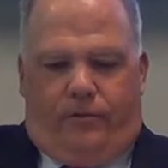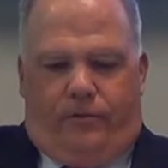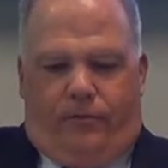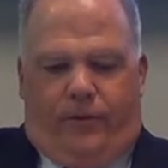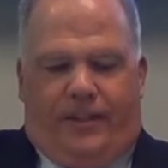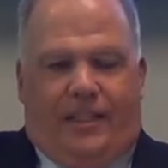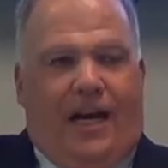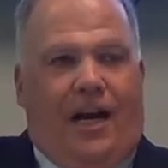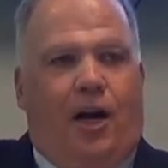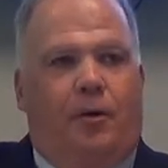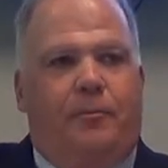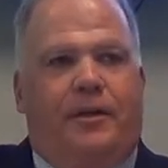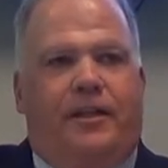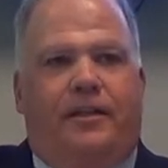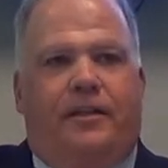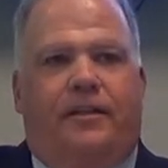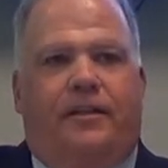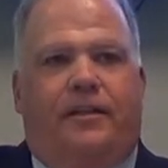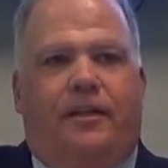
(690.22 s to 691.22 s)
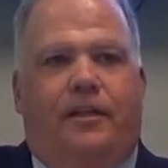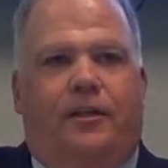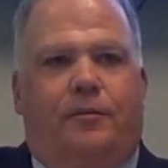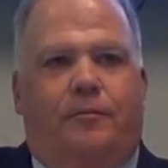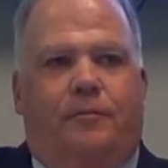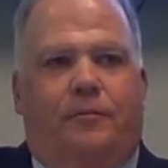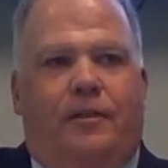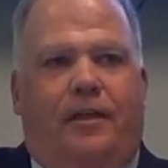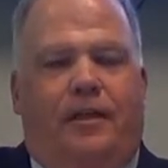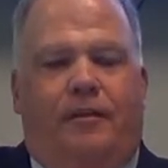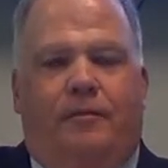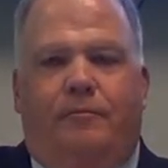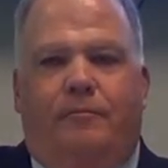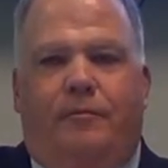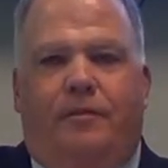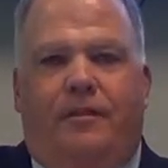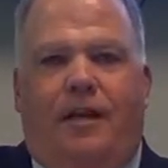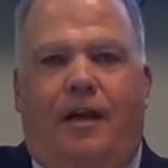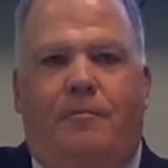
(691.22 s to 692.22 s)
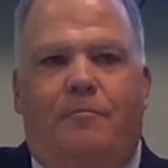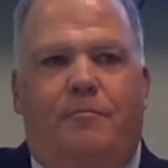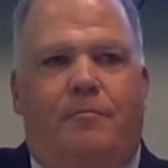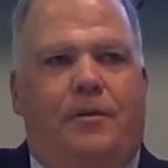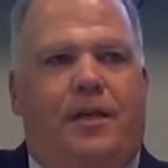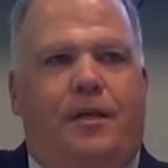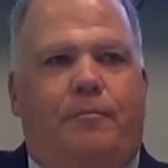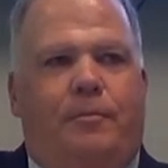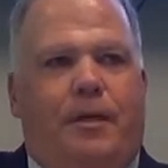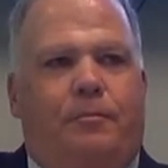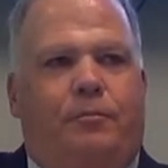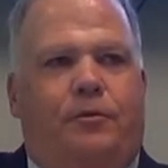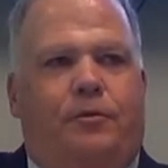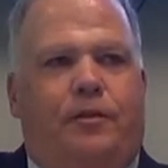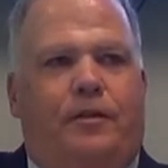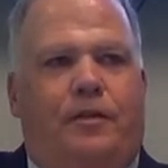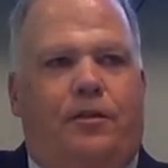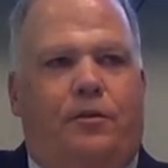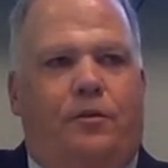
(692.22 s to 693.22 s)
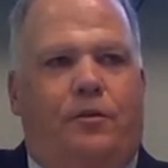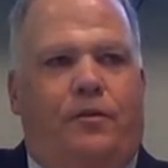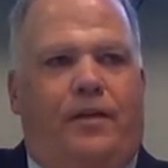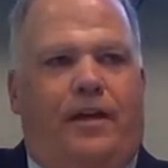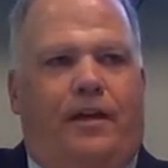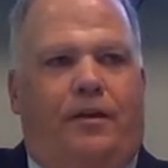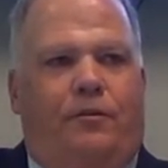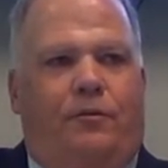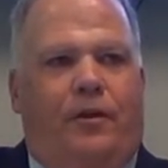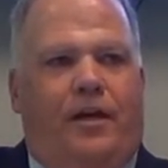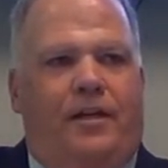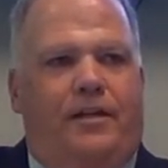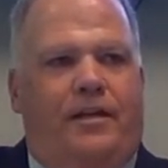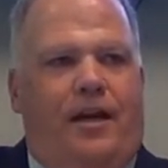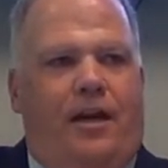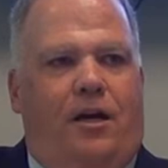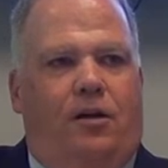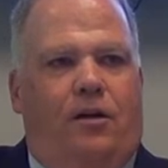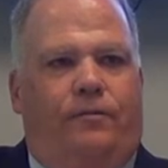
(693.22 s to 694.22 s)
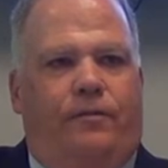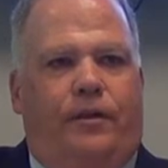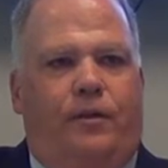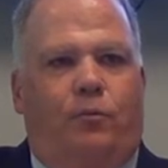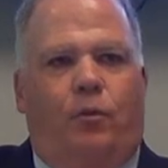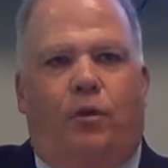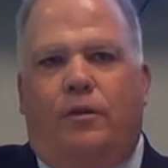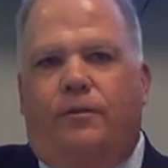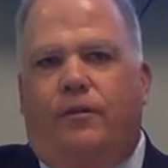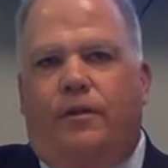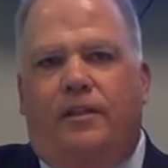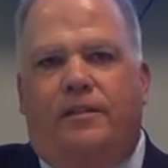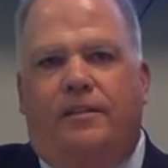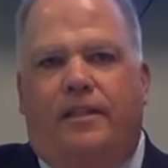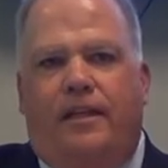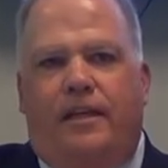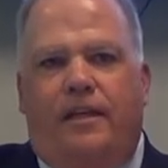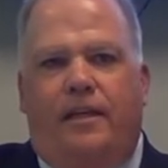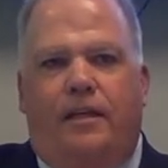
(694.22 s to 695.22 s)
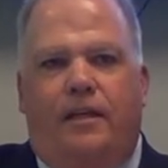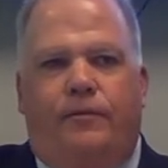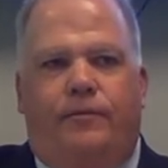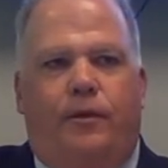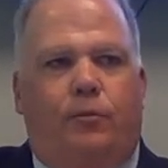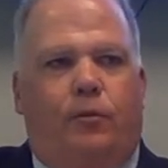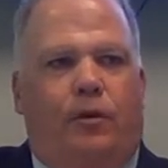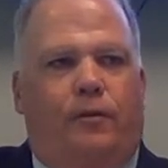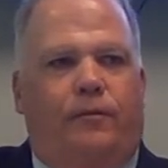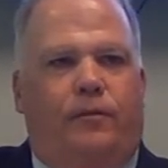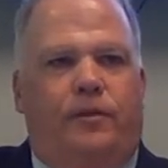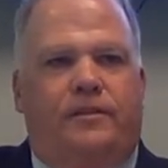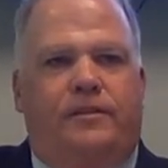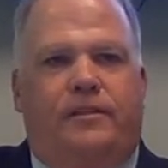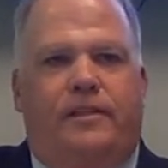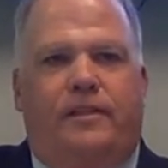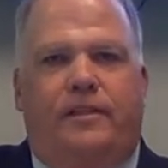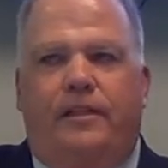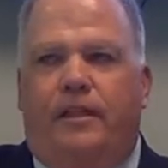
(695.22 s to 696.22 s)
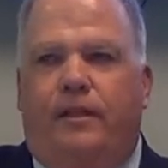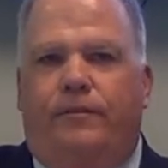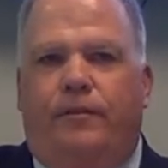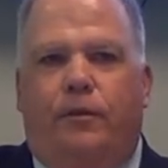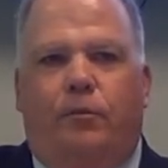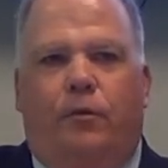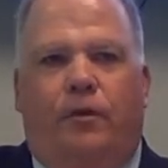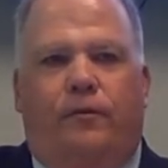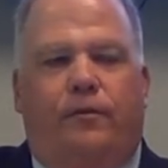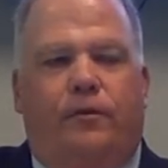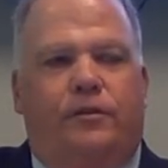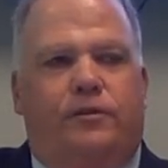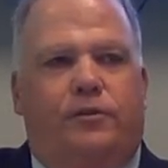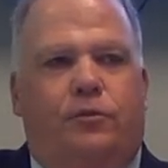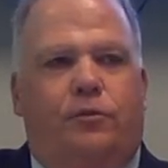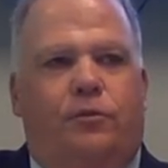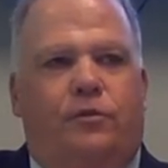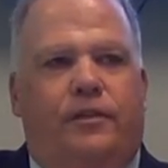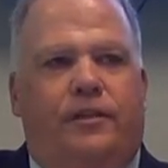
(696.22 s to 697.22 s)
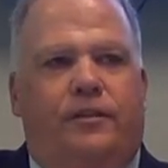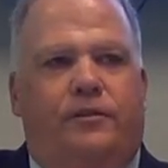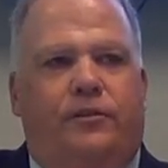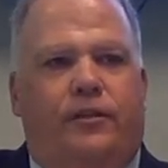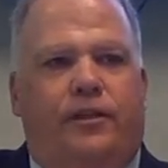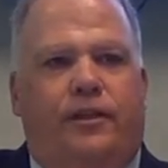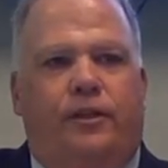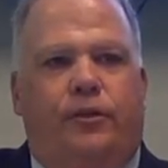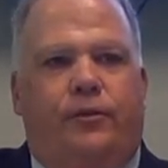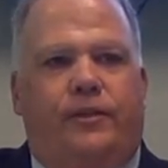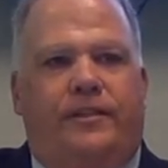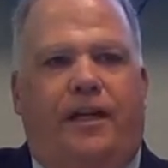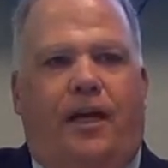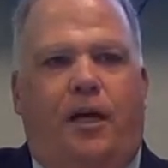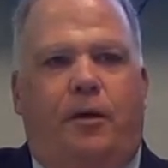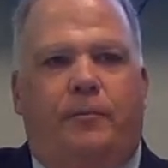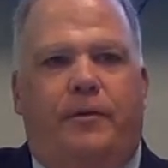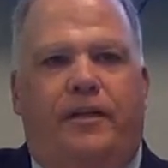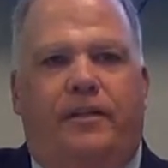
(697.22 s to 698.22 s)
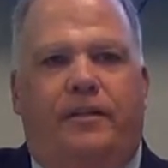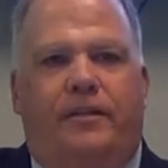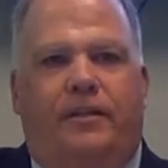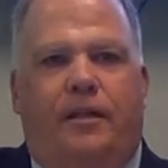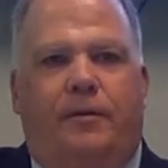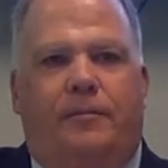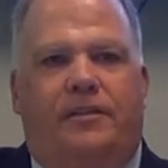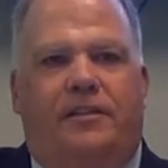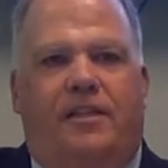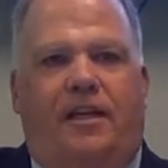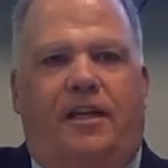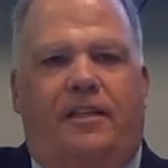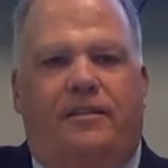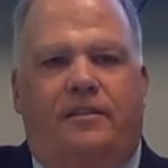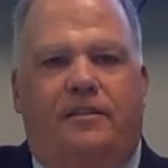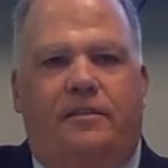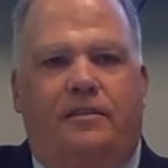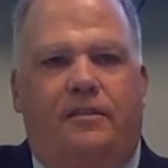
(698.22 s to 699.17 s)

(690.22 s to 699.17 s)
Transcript: Retirement income. Not many people know that right now, if you work for the state, if you work for a city, if you work for a school district, your retirement income is not